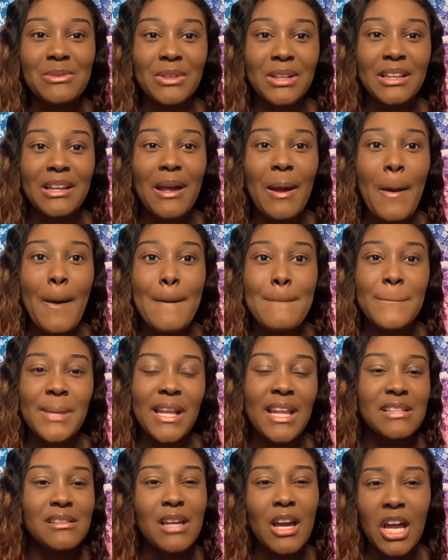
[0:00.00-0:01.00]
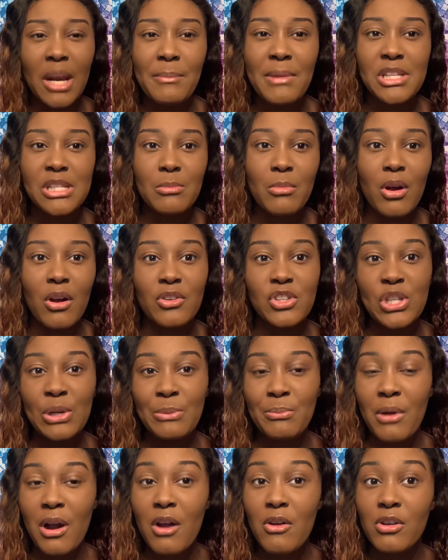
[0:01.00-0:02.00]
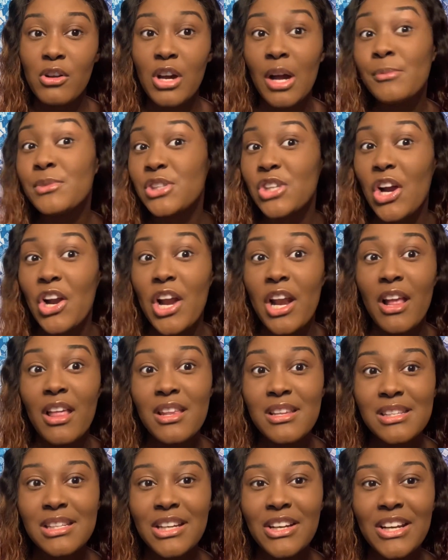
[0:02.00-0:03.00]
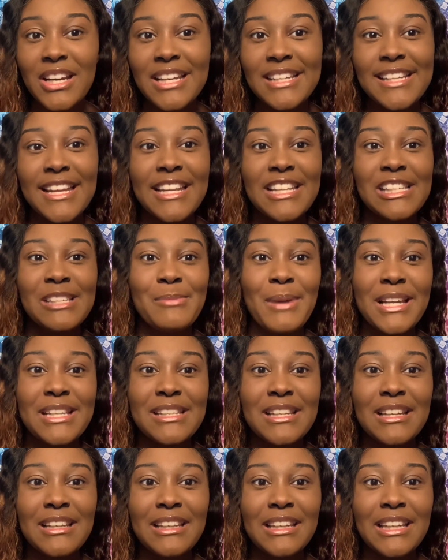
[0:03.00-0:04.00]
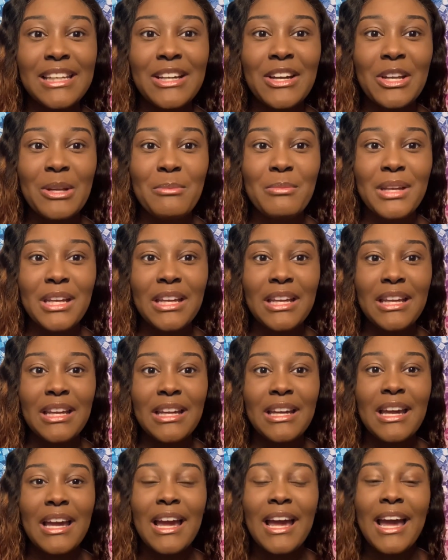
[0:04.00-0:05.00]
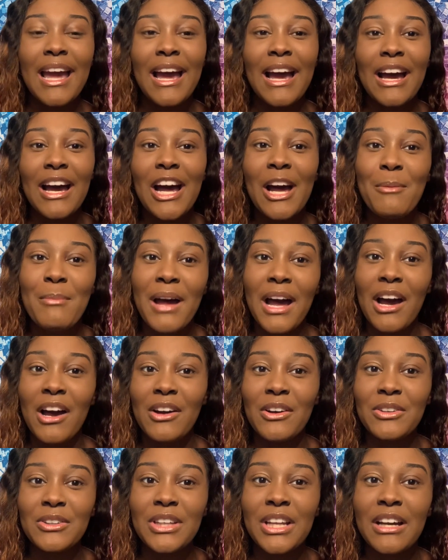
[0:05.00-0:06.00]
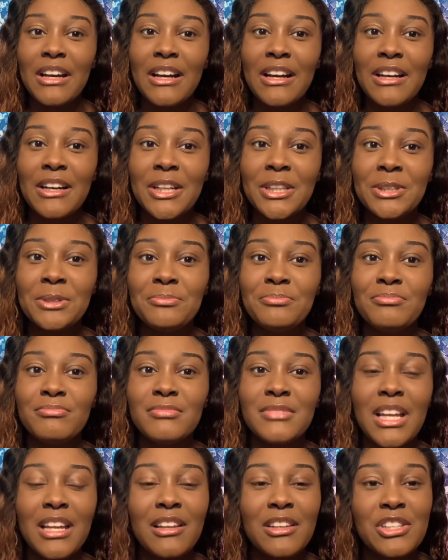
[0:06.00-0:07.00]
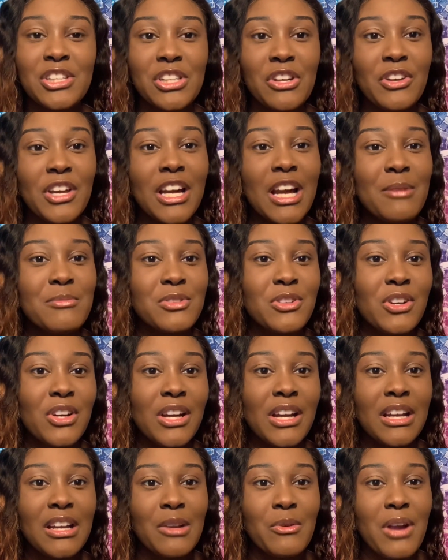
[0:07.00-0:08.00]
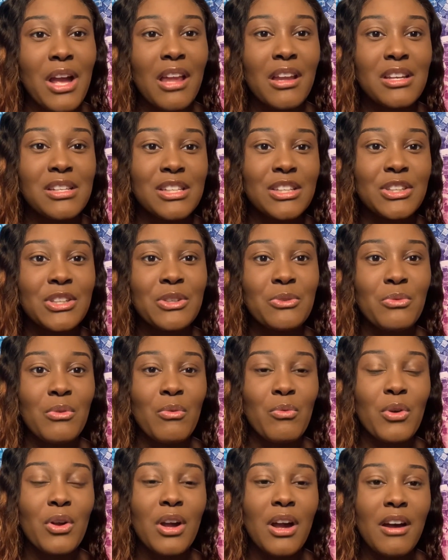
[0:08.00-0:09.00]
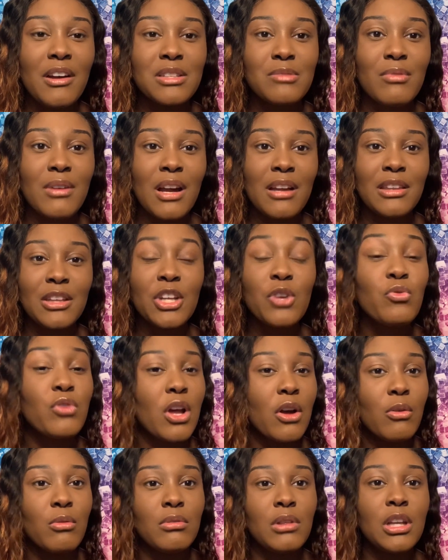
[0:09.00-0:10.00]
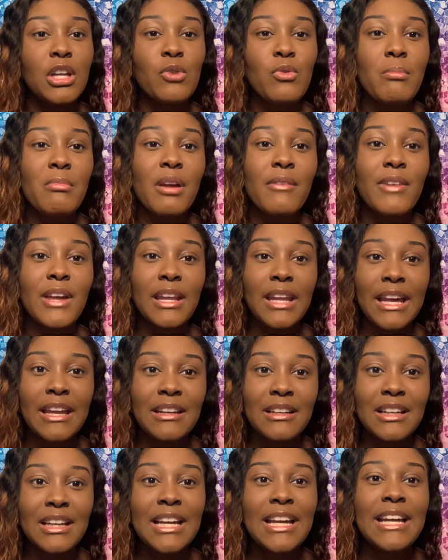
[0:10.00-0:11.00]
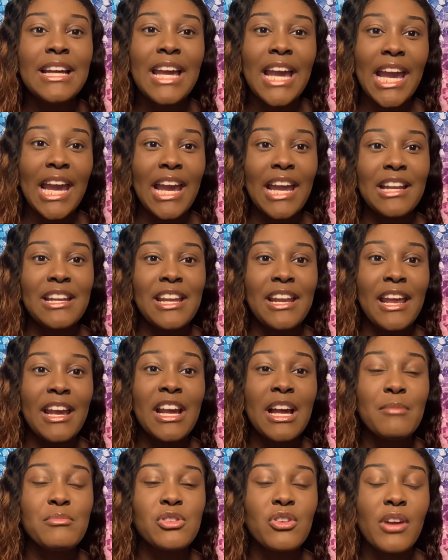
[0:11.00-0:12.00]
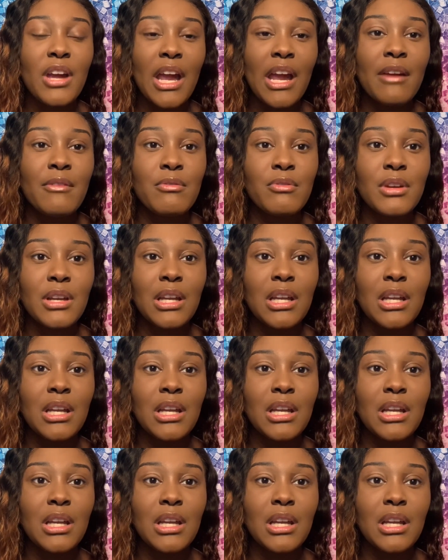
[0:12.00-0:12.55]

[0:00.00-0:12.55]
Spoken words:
one. But that's not gonna be tomorrow. Tomorrow I'm starting another series, and it's basically gonna be about the show that comes on, the reality show Real Housewives, Little Women of Atlanta. And it comes on today.